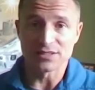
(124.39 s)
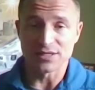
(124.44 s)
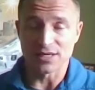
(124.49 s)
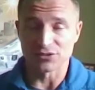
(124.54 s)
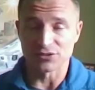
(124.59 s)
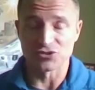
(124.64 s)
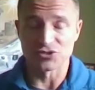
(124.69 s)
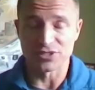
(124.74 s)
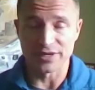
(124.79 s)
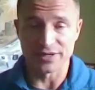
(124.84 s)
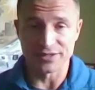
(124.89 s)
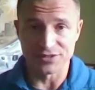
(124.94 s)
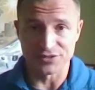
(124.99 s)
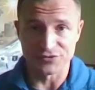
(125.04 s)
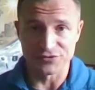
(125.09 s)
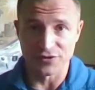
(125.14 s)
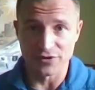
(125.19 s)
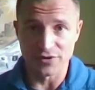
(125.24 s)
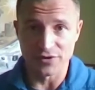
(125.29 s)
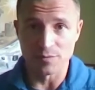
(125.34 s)
Exercise is
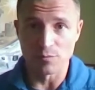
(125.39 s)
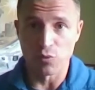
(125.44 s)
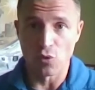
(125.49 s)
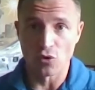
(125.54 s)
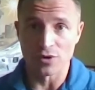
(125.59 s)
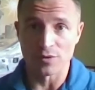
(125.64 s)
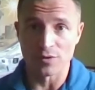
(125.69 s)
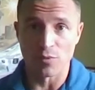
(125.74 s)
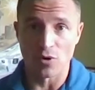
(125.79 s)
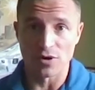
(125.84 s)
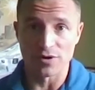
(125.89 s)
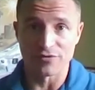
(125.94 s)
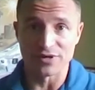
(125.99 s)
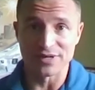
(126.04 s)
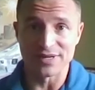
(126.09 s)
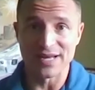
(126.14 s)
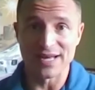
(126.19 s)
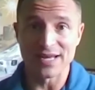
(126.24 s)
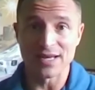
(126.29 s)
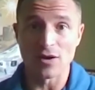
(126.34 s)
a very important part of our
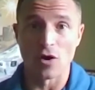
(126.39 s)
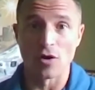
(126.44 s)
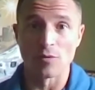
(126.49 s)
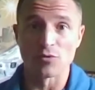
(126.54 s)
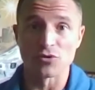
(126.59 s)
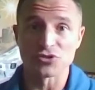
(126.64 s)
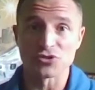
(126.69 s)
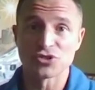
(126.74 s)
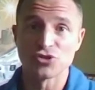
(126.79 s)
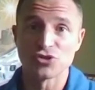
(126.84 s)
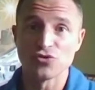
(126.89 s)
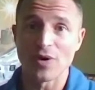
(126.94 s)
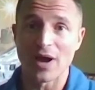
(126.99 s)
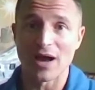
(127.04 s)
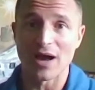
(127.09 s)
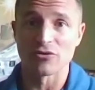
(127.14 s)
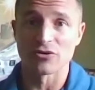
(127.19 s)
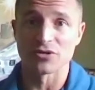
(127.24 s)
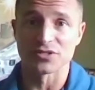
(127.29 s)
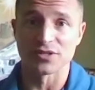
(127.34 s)
day. Almost 2
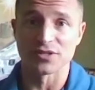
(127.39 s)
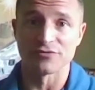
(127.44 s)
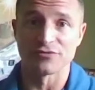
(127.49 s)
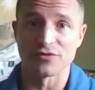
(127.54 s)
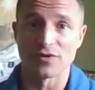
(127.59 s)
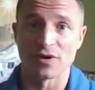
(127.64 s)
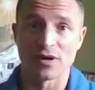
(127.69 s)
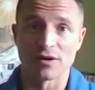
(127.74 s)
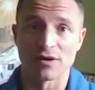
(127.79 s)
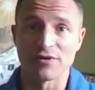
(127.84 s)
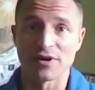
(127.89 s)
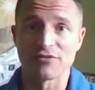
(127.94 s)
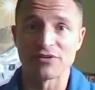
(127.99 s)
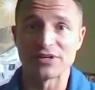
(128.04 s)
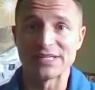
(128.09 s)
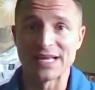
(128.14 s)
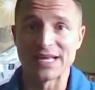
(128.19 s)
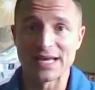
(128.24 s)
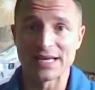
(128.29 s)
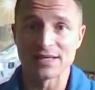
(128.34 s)
hours of every
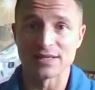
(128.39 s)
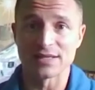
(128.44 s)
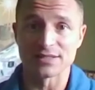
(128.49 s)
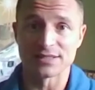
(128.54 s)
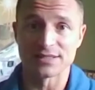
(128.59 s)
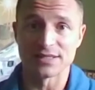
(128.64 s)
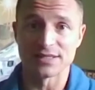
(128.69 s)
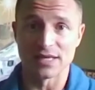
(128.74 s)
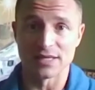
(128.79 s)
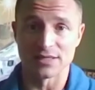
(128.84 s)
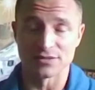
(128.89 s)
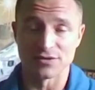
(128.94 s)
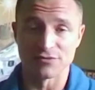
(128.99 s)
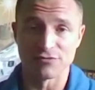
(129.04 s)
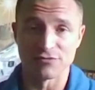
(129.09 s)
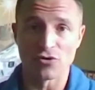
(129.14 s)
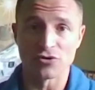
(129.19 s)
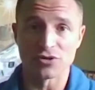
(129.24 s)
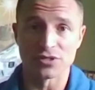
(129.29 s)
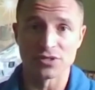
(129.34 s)
day is
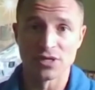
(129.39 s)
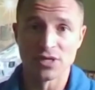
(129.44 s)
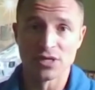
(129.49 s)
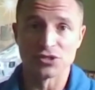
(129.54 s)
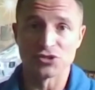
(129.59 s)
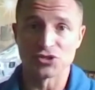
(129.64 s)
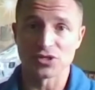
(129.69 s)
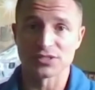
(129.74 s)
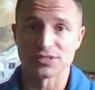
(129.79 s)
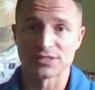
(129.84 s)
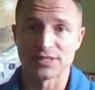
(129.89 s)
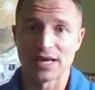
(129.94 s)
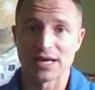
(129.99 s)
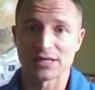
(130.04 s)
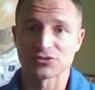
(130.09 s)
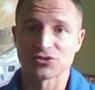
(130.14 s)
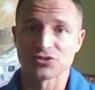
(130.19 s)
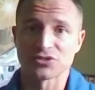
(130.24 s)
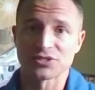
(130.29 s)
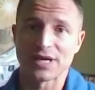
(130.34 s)
devoted just to
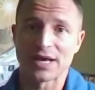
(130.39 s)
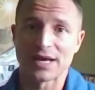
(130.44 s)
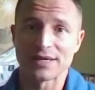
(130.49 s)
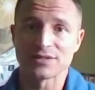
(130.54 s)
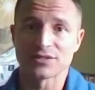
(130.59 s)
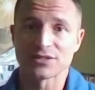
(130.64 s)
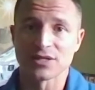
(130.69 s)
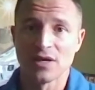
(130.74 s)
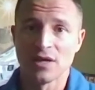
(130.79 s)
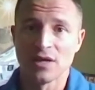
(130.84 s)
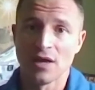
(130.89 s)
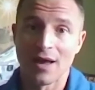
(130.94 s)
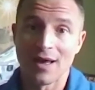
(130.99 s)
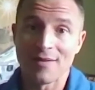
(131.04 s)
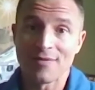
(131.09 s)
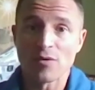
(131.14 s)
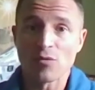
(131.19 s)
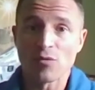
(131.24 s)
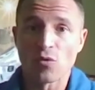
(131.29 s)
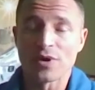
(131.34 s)
exercise.
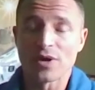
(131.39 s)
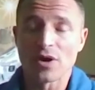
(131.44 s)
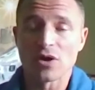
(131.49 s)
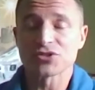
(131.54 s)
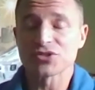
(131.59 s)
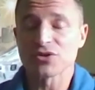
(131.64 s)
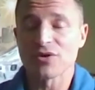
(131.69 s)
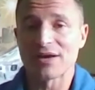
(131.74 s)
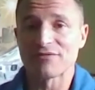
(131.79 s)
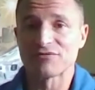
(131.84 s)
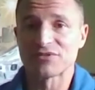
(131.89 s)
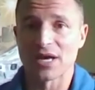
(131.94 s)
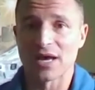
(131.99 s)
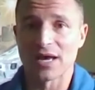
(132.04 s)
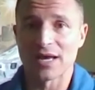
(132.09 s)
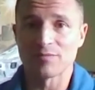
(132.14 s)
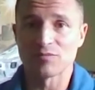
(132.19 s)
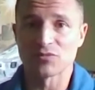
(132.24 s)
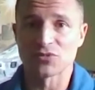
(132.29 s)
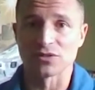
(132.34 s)
We also have
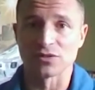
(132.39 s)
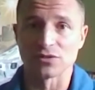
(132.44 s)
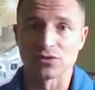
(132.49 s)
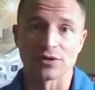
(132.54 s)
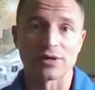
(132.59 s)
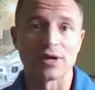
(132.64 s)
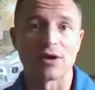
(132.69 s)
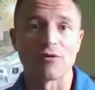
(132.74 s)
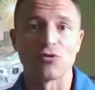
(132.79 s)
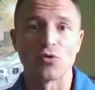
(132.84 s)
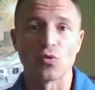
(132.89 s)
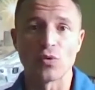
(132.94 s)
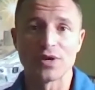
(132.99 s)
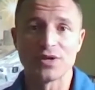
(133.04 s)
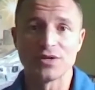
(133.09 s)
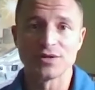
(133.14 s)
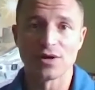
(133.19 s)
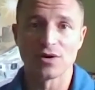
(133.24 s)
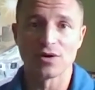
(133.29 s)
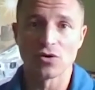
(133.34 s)
time to look out the
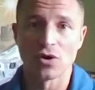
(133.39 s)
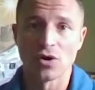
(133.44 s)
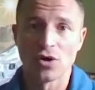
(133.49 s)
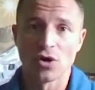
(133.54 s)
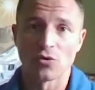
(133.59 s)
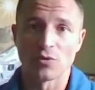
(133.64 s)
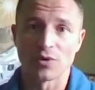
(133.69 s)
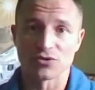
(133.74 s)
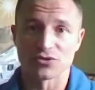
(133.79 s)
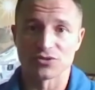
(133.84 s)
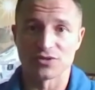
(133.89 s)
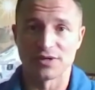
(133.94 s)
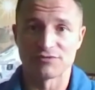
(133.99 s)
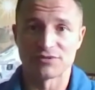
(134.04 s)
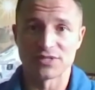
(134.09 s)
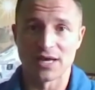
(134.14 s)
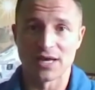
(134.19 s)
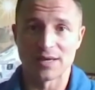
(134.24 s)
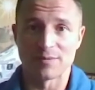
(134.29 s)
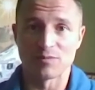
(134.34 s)
window. We also have
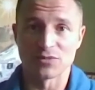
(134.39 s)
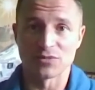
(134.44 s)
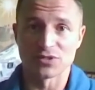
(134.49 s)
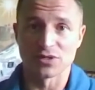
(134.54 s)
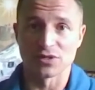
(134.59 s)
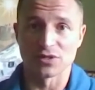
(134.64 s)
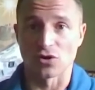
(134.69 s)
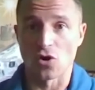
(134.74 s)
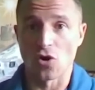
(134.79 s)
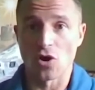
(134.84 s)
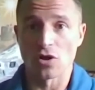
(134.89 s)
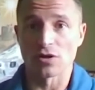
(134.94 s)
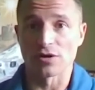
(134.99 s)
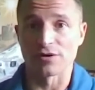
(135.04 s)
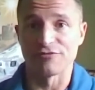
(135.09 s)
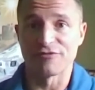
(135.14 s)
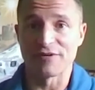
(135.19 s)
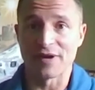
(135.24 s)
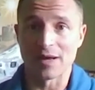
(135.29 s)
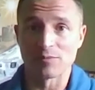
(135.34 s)
time to call our
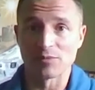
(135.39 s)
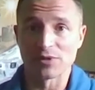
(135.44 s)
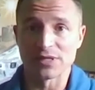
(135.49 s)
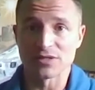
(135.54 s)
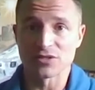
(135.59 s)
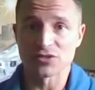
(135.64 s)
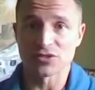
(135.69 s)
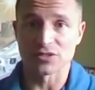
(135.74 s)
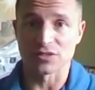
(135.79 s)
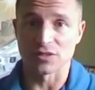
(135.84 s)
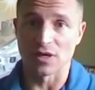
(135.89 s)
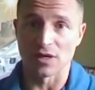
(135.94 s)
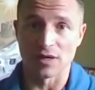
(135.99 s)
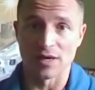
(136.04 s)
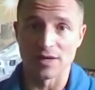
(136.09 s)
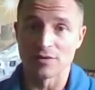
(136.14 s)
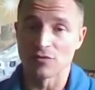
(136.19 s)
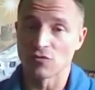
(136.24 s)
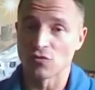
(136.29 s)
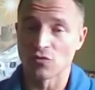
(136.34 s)
families.
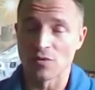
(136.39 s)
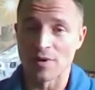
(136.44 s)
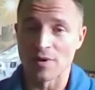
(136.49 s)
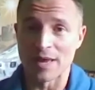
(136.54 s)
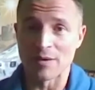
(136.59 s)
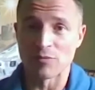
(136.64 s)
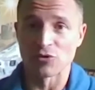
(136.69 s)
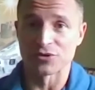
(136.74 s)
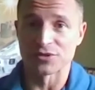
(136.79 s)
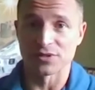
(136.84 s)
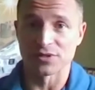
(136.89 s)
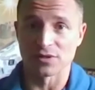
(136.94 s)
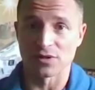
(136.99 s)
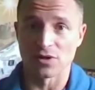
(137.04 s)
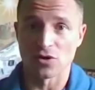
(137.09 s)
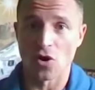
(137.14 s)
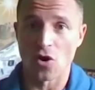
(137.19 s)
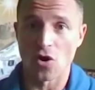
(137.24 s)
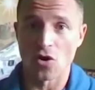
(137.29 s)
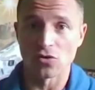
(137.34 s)
I'm able to
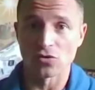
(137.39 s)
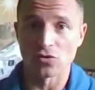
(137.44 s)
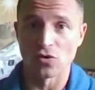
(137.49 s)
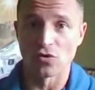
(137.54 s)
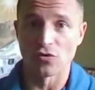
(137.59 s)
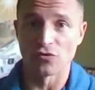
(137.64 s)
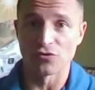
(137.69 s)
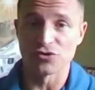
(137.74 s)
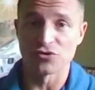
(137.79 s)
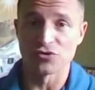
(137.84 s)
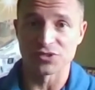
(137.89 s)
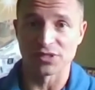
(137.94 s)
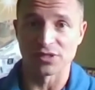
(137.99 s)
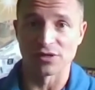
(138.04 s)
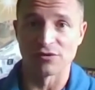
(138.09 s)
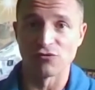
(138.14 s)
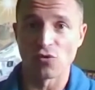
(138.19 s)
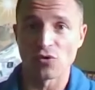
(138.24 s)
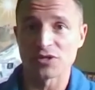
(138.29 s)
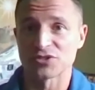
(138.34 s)
call using
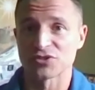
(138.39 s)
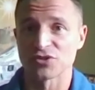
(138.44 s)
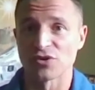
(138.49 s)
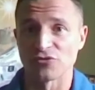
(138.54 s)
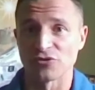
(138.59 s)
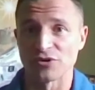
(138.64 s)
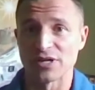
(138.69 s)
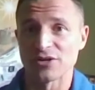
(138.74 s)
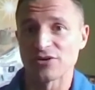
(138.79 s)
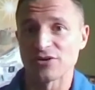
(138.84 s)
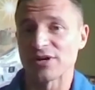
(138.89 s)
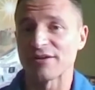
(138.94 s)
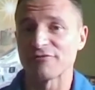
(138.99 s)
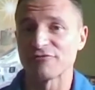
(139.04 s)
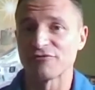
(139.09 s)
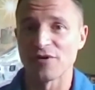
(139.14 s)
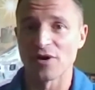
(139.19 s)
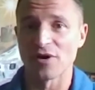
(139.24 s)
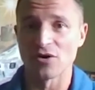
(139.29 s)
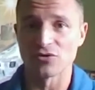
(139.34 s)
a voice over
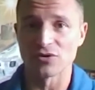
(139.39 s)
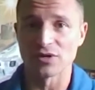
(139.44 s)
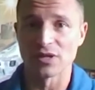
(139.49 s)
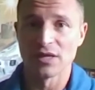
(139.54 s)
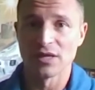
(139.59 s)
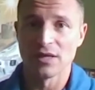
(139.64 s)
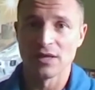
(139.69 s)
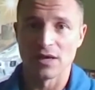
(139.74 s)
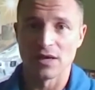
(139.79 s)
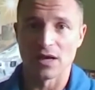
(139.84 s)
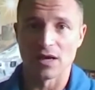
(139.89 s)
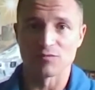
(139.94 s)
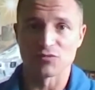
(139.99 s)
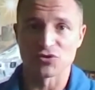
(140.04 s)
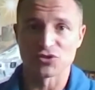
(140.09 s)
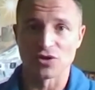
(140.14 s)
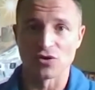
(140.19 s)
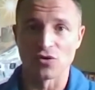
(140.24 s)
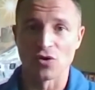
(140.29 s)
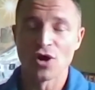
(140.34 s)
internet phone.
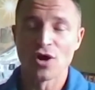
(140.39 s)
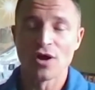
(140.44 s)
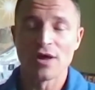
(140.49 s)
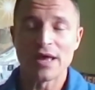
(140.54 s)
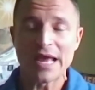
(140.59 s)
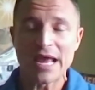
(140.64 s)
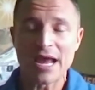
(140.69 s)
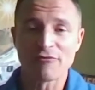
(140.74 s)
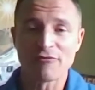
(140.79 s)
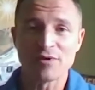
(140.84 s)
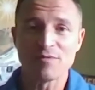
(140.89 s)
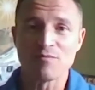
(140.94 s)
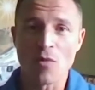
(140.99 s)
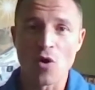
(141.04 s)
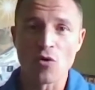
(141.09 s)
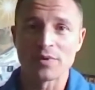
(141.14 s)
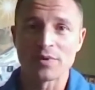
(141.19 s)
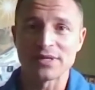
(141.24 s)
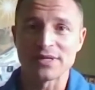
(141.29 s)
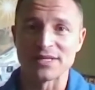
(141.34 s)
So every
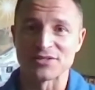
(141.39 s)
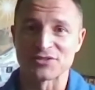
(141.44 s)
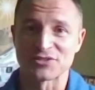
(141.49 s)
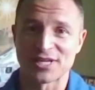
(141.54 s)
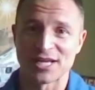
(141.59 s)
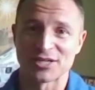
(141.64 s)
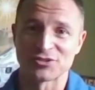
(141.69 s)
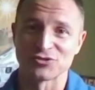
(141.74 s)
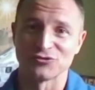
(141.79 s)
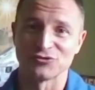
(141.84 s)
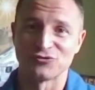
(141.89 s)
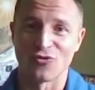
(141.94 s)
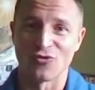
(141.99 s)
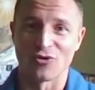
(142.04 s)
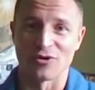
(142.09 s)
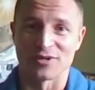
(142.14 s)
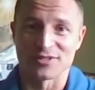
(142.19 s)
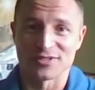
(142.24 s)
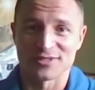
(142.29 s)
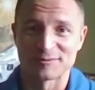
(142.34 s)
moment is scheduled
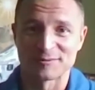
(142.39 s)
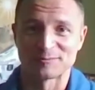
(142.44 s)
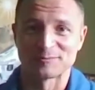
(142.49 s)
for us.